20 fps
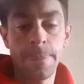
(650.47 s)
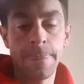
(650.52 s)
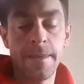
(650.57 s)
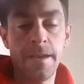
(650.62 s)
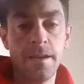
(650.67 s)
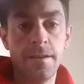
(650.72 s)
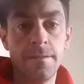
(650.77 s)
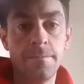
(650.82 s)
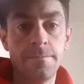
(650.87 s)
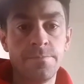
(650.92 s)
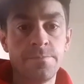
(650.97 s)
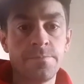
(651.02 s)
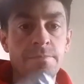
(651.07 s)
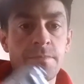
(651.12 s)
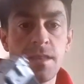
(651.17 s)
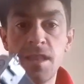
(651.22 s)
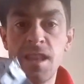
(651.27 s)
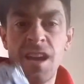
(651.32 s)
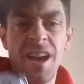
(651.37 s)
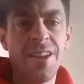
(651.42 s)

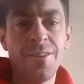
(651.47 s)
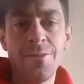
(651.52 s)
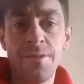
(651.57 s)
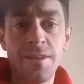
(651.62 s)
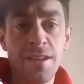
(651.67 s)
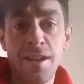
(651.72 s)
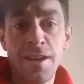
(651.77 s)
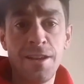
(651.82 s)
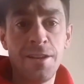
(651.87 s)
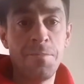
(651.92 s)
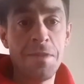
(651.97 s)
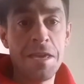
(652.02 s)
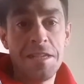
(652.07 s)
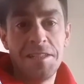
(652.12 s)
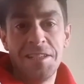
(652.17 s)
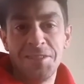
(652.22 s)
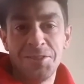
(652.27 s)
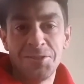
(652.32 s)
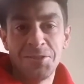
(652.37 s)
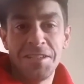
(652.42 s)
Not an
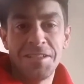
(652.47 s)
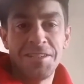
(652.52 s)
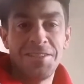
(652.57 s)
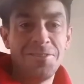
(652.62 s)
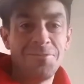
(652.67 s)
amazing trick.